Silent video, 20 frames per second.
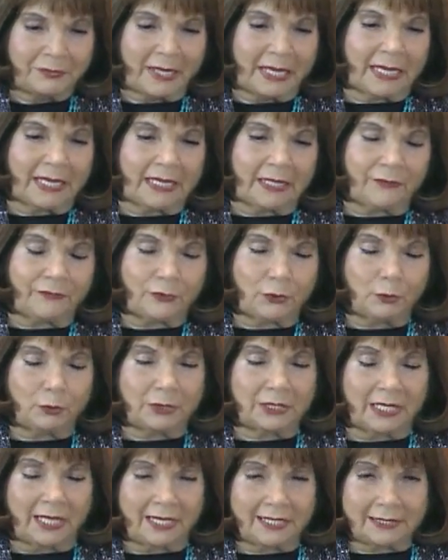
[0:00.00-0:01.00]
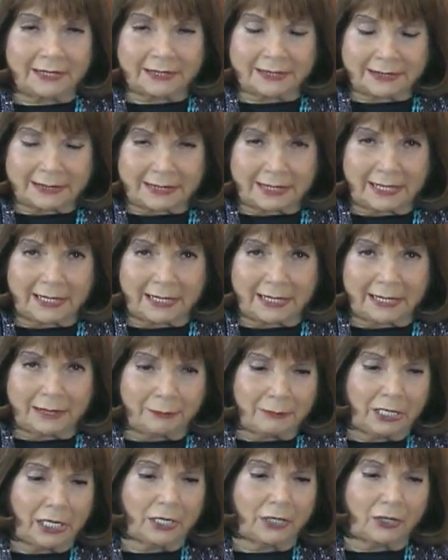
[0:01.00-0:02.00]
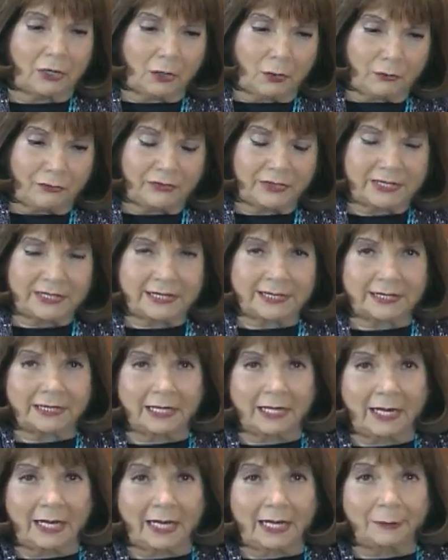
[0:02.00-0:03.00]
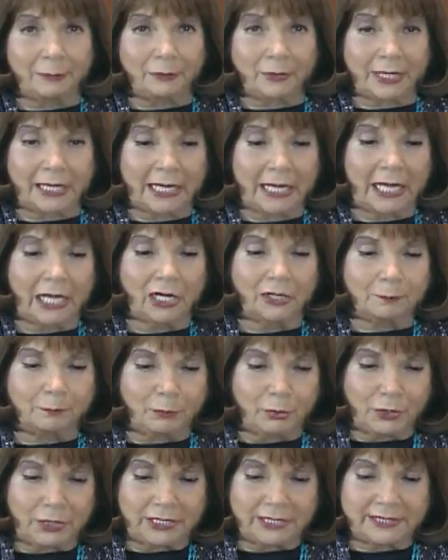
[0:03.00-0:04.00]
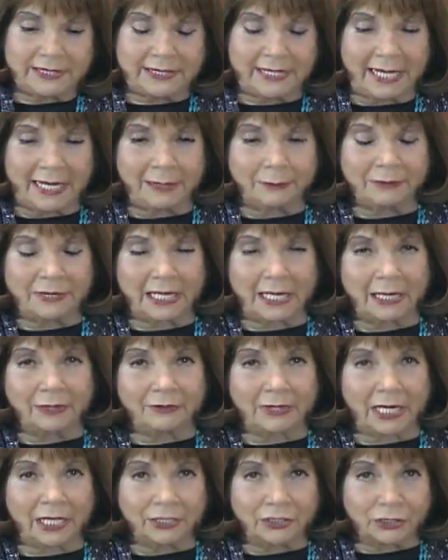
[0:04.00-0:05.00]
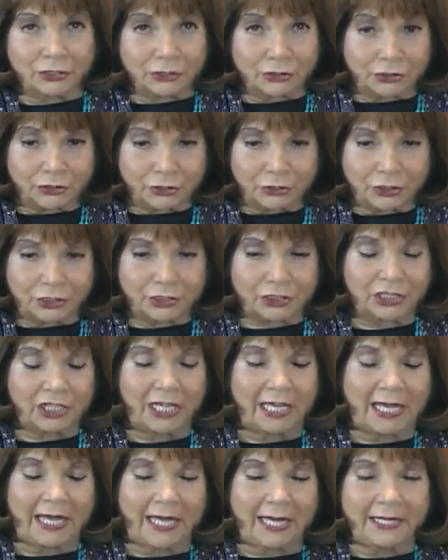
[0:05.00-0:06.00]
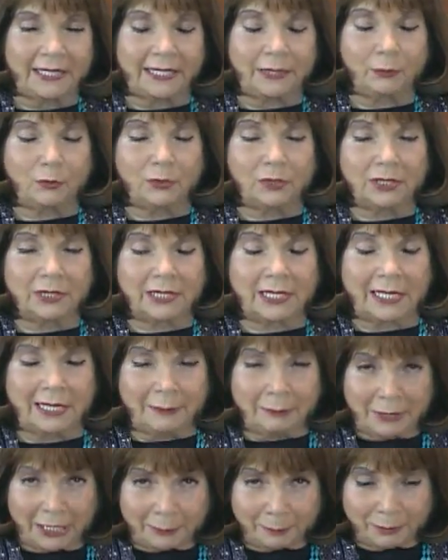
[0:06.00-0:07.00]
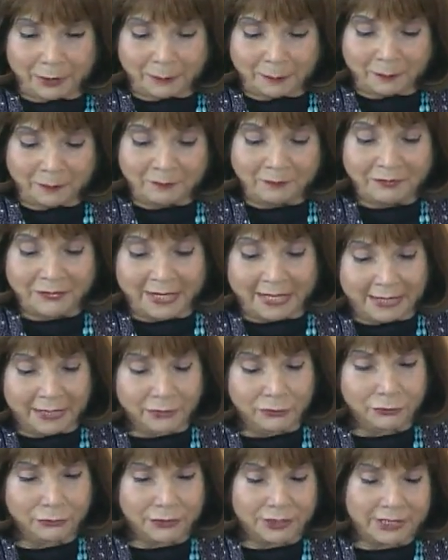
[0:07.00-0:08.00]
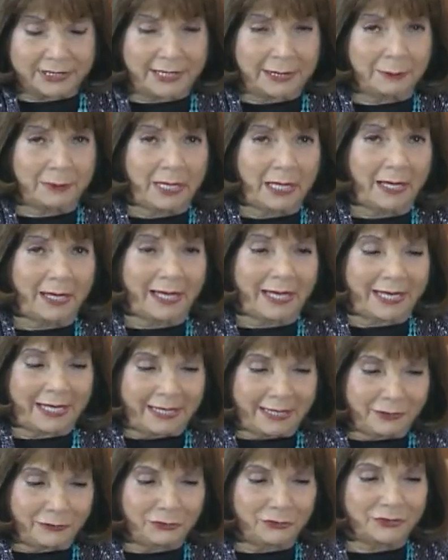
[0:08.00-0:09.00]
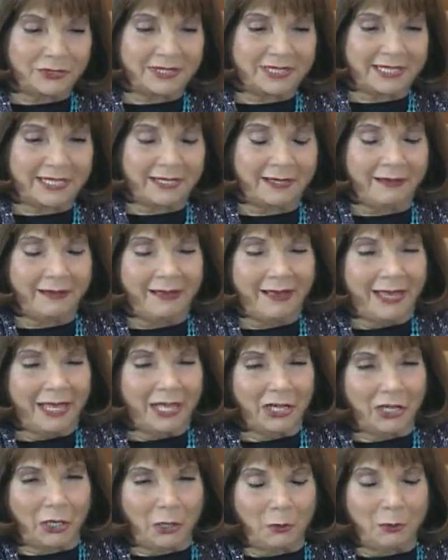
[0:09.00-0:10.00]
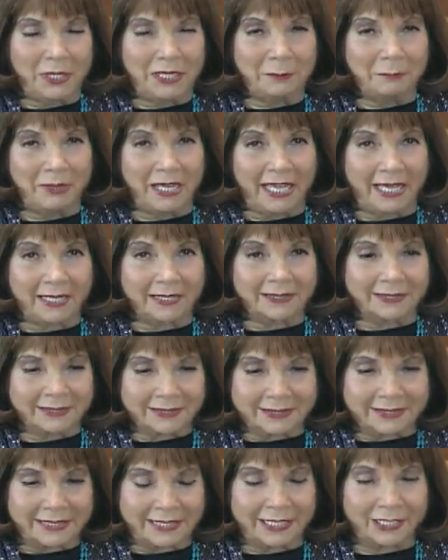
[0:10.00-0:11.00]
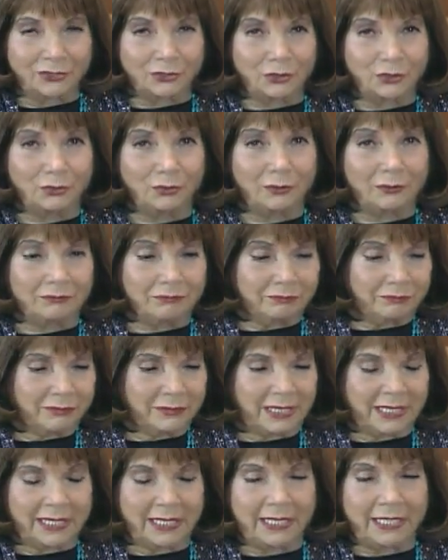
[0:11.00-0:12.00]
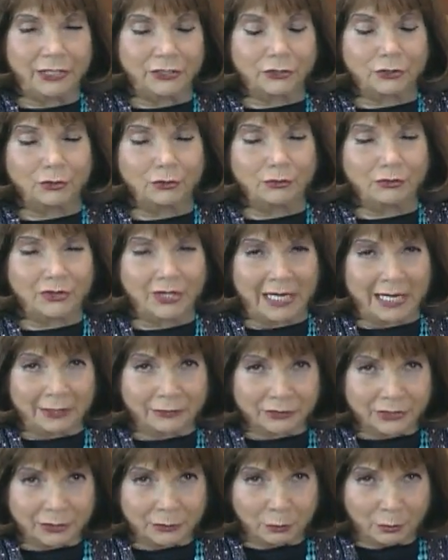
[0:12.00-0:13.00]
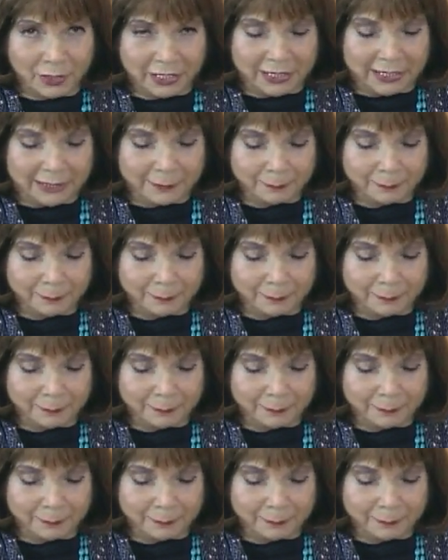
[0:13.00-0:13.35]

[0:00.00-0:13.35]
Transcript: If you would like to see him, go visit the library Put his name down under search and it will come up. Interesting, interesting, going back to see to year 2000 with him.